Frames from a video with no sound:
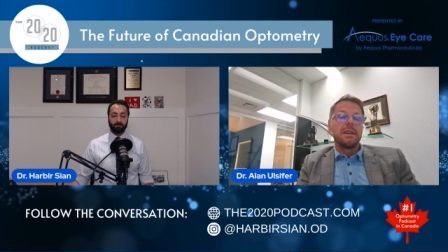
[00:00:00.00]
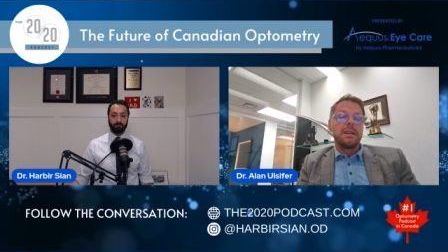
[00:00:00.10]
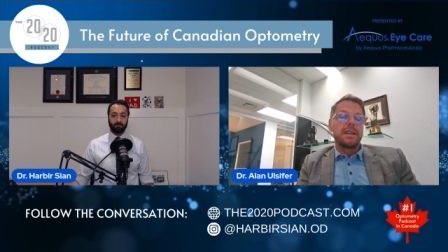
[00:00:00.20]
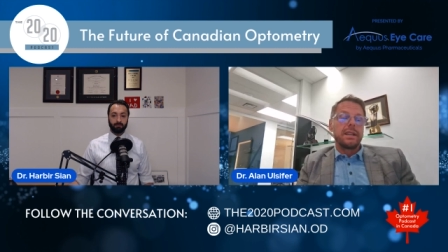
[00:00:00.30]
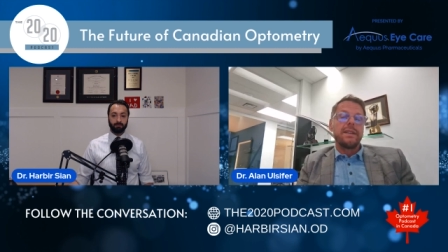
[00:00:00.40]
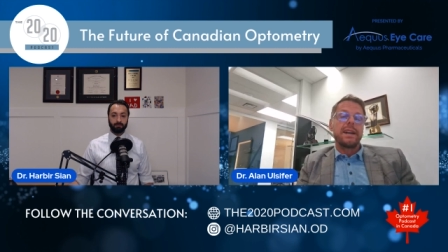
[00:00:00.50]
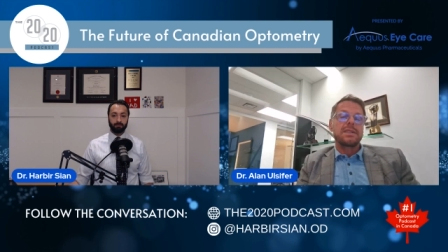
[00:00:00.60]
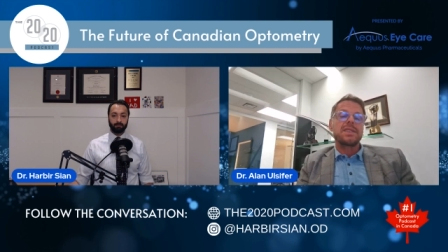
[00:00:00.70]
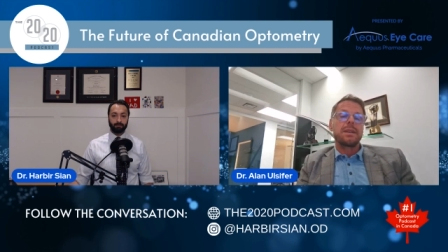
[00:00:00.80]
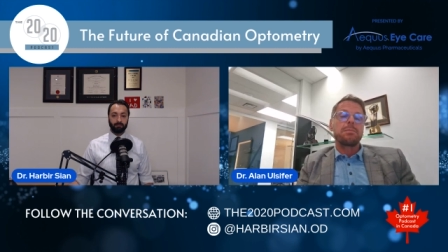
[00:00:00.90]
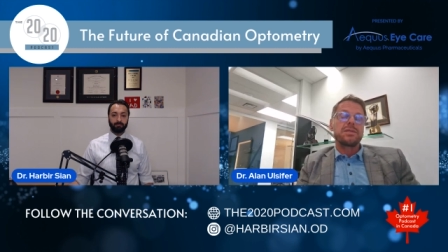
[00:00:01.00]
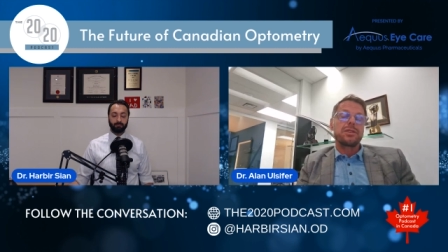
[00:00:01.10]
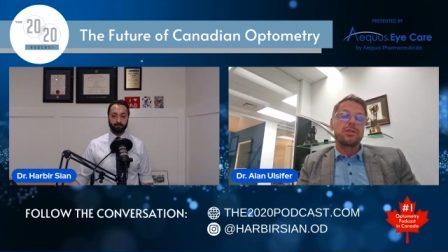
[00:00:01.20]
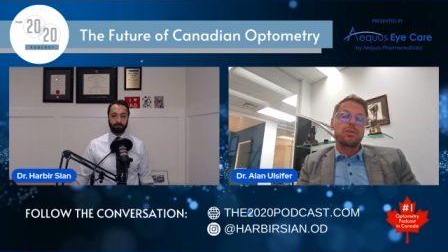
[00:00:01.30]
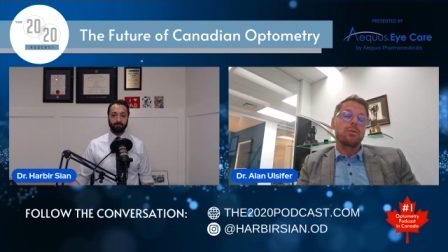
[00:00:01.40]
in that same
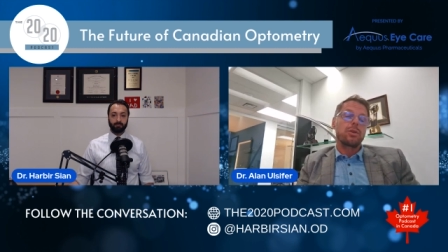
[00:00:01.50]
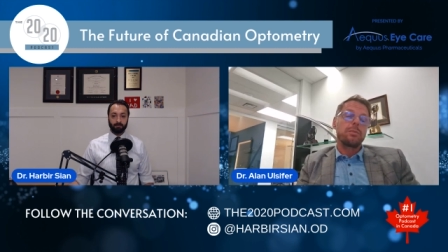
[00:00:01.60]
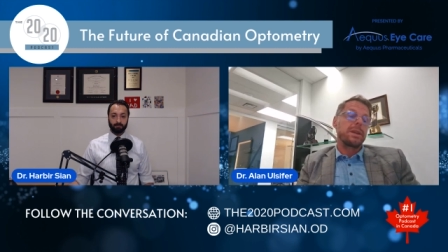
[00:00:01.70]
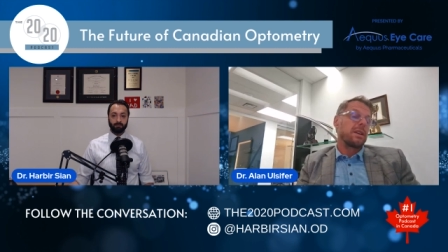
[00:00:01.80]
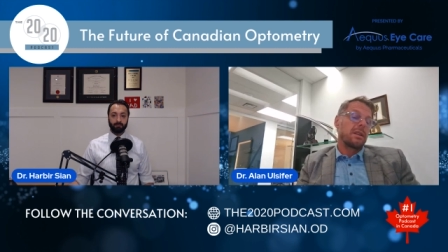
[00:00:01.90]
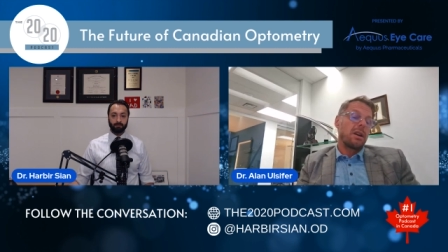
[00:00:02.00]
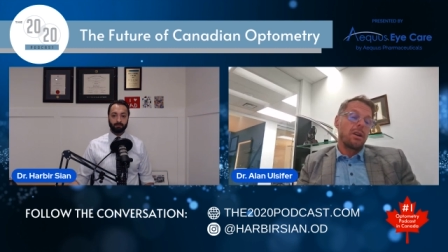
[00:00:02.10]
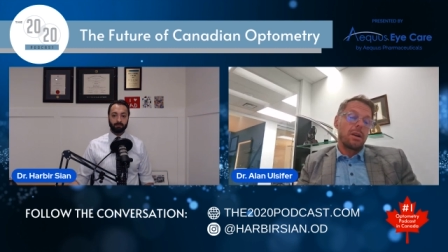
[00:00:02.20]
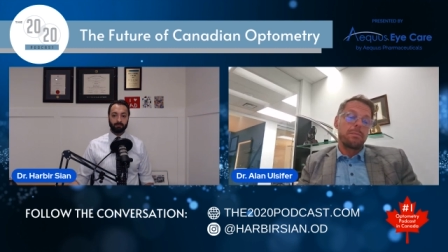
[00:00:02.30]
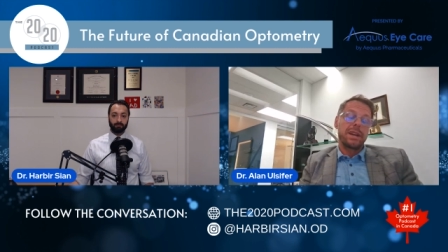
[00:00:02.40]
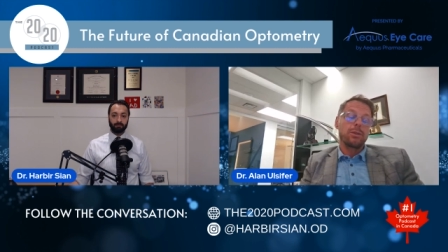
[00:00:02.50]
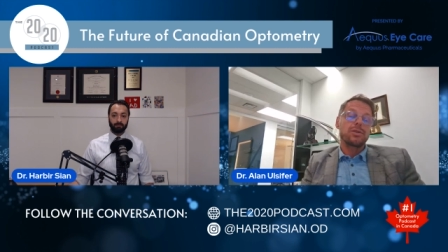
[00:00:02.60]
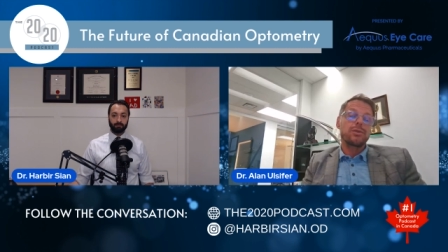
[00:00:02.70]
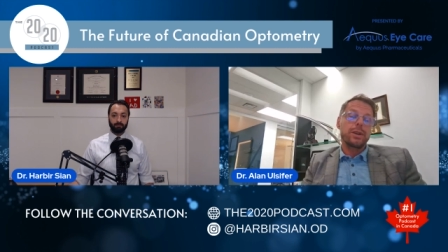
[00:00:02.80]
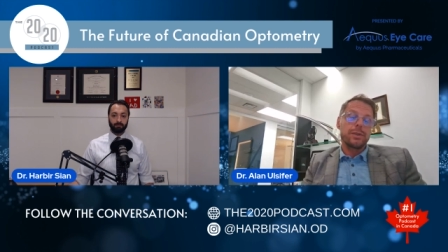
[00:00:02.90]
position, or it'll be a bigger
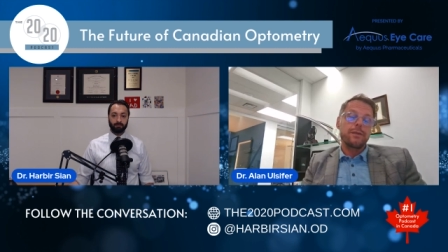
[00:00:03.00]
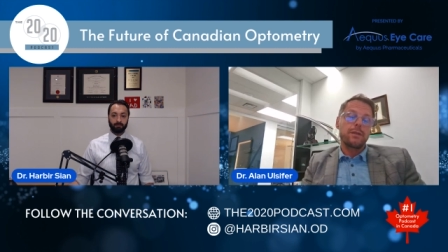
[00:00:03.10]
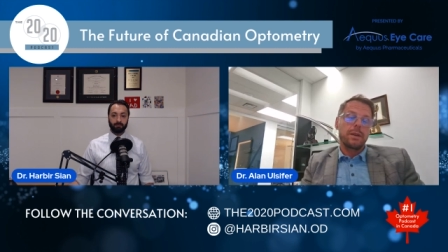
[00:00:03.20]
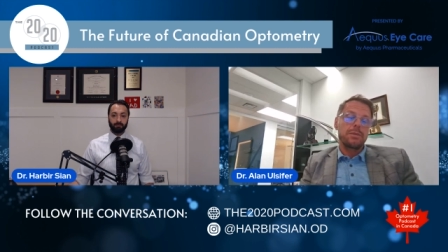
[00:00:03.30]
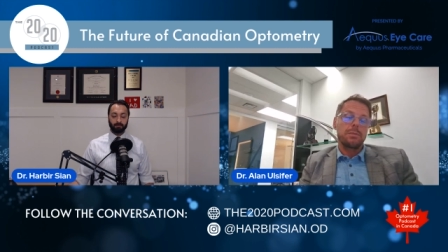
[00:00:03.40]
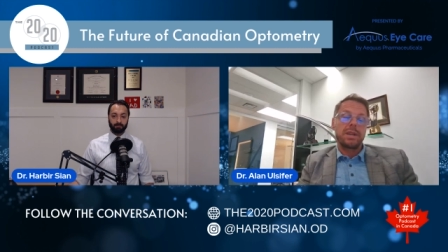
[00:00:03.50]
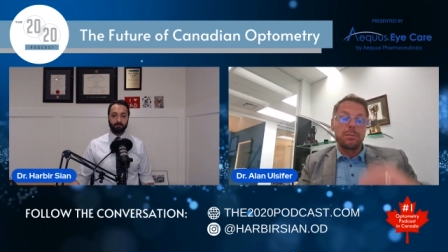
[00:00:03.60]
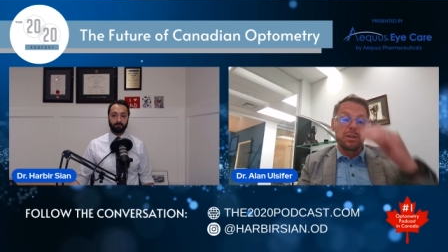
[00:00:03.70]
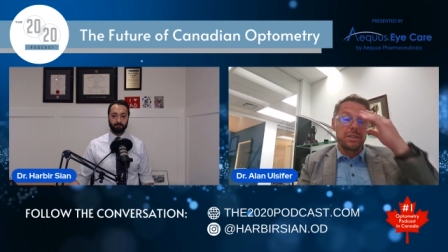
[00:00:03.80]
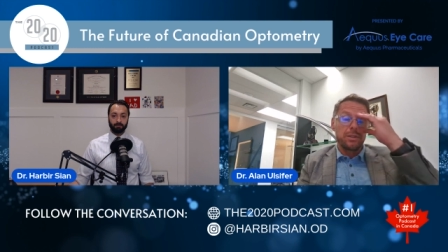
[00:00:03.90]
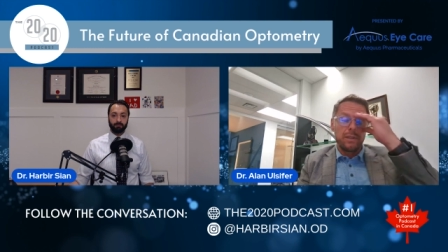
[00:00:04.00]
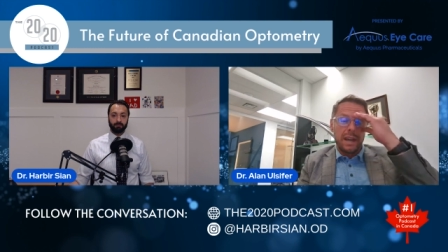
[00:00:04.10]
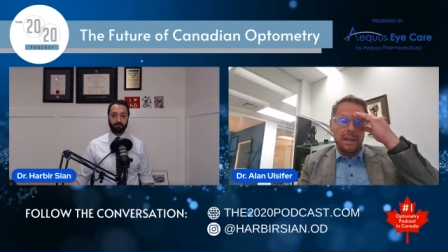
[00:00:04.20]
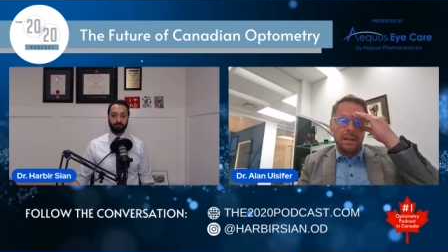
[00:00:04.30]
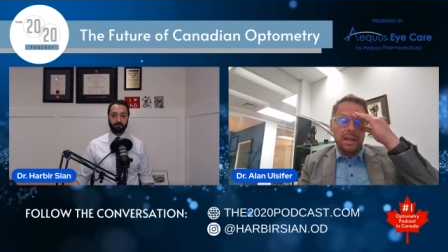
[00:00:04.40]
stretch for them to be able to do
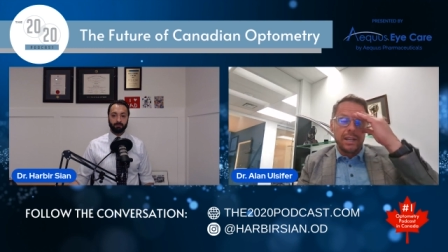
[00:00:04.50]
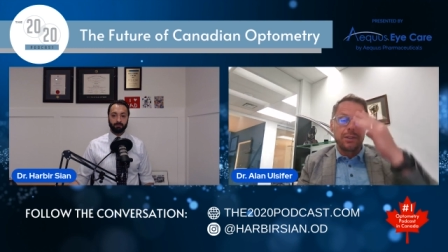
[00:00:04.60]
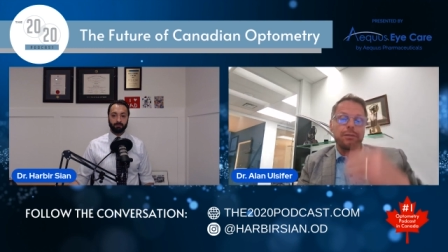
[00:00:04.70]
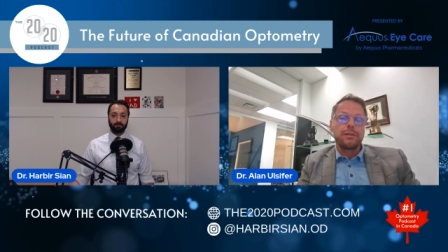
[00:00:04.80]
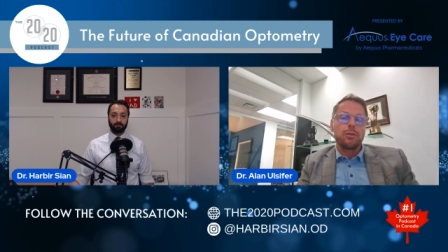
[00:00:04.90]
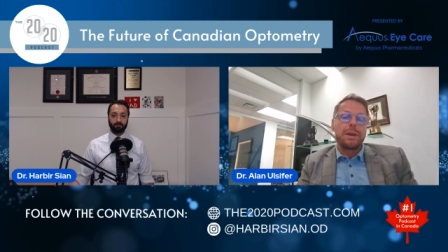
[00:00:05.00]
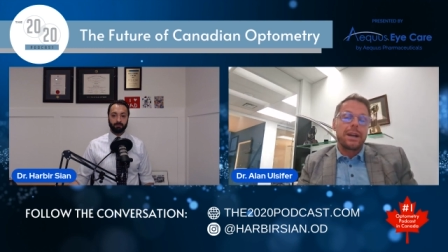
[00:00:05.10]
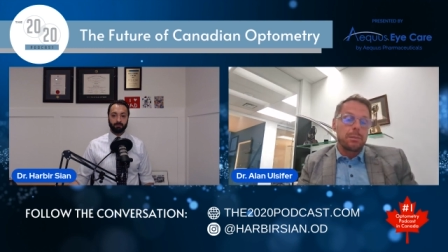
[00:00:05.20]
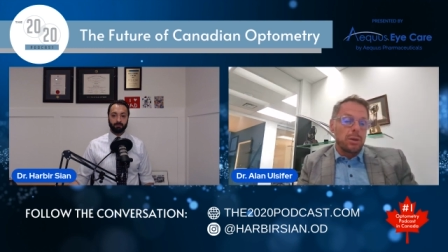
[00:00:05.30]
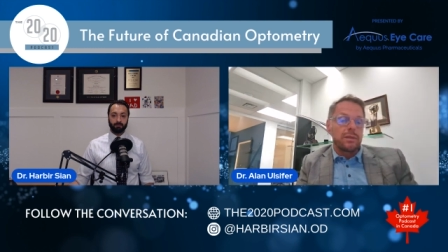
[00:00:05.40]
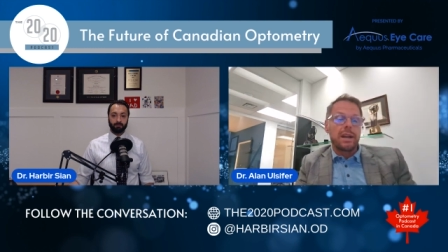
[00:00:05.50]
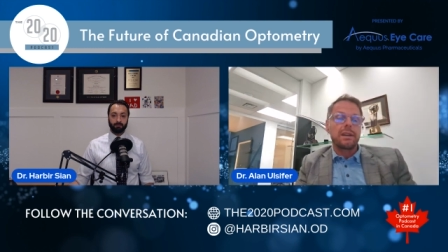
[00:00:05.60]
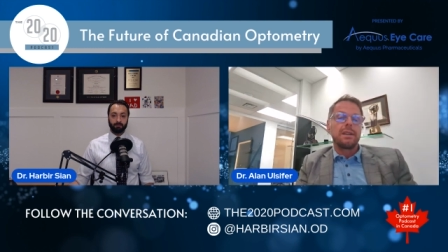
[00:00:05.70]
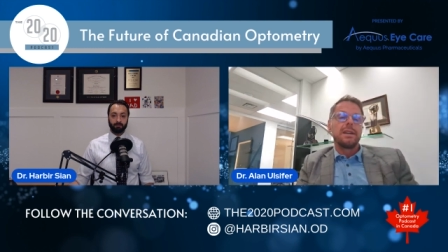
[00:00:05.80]
that. I do feel bad about that.